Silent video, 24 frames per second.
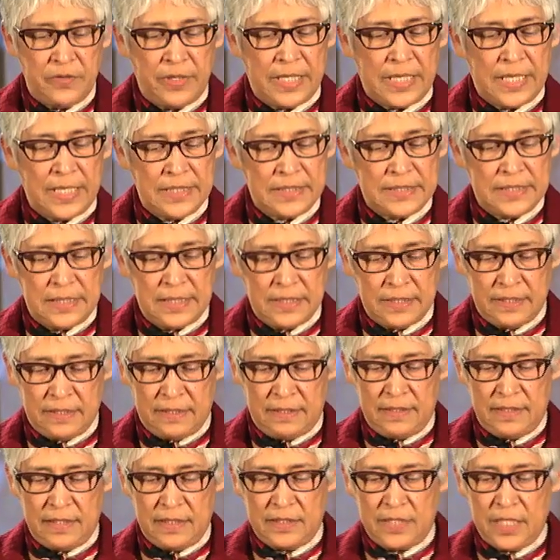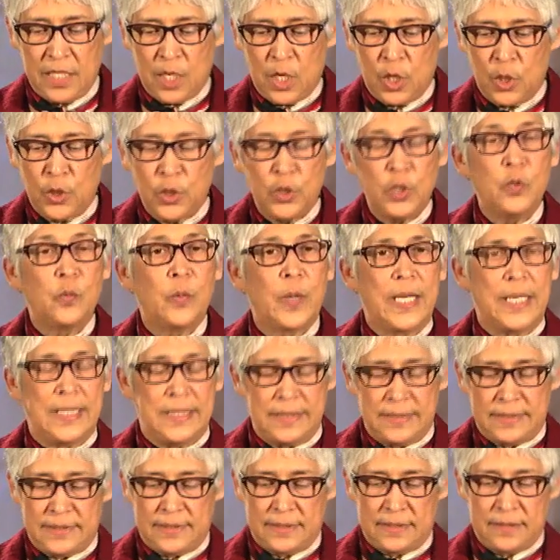kids learn that there are good
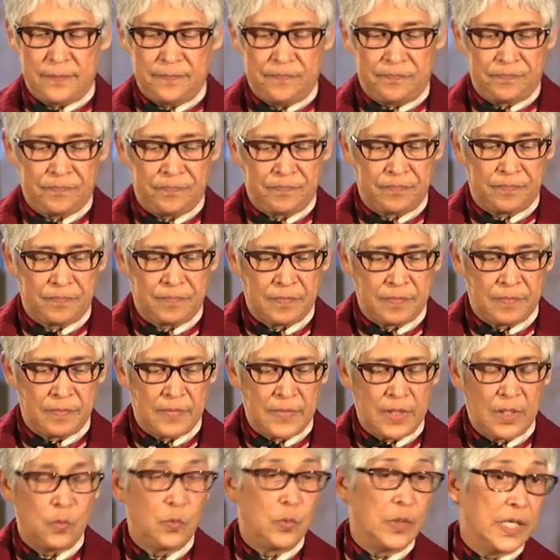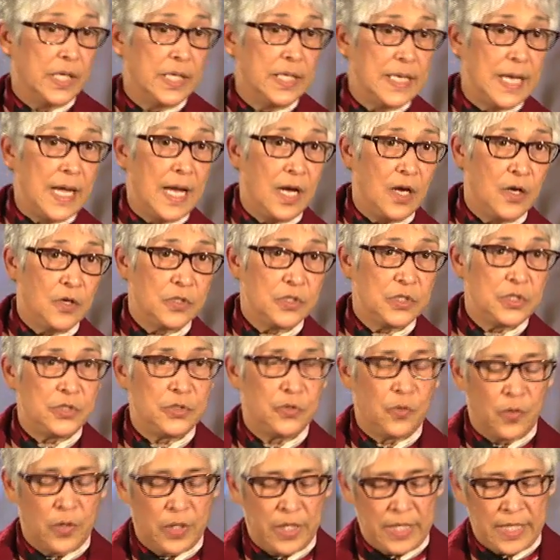ways. Work it out,
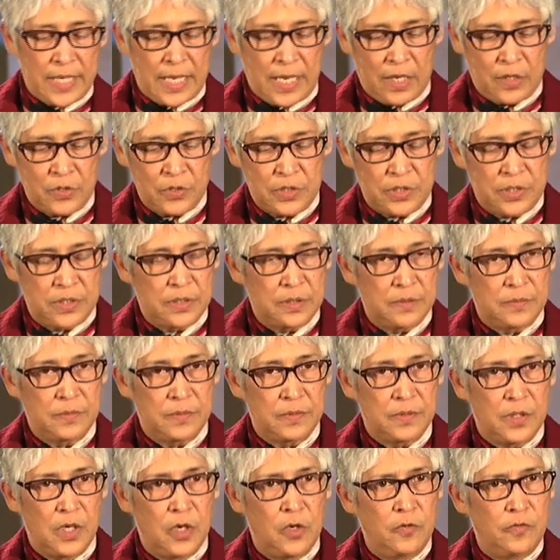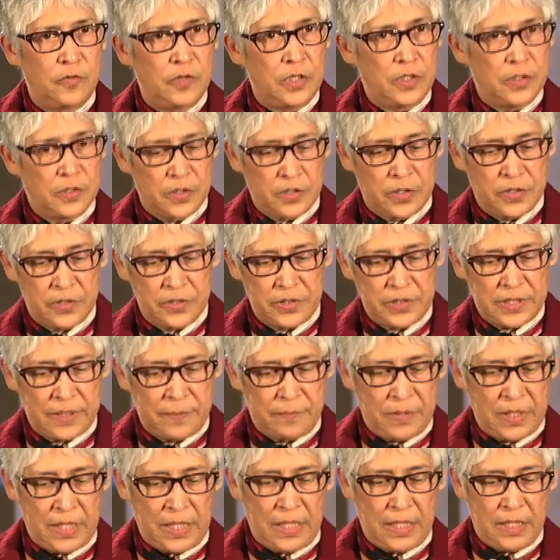talk it out, overlook
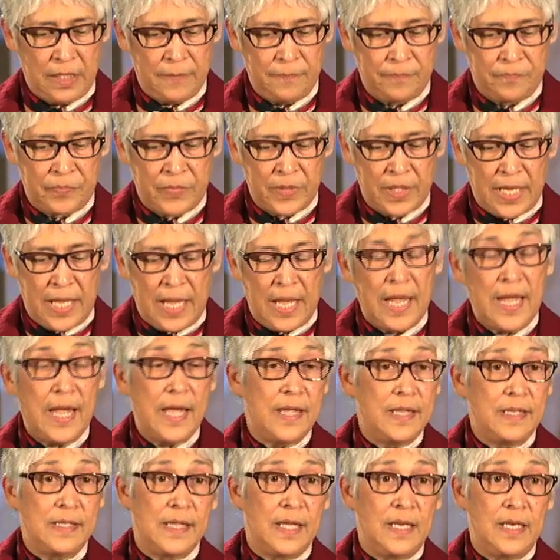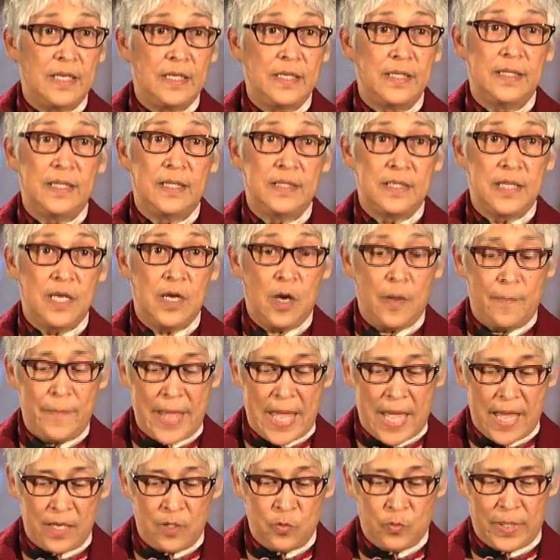something, and they learn that there are
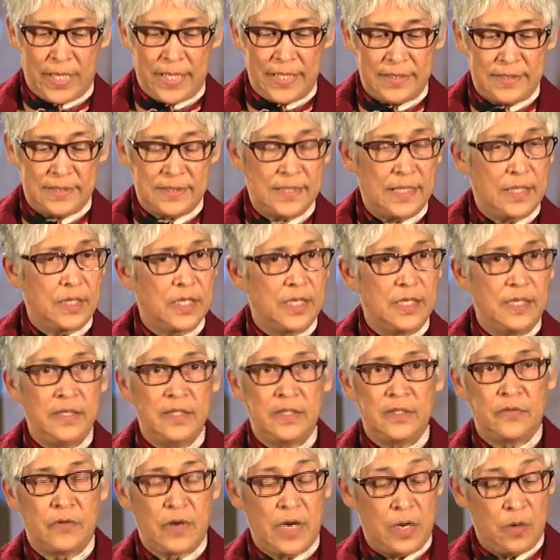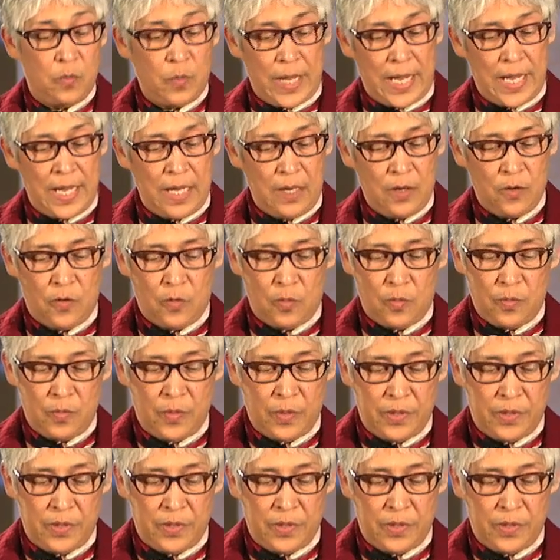bad ways. They can either run away or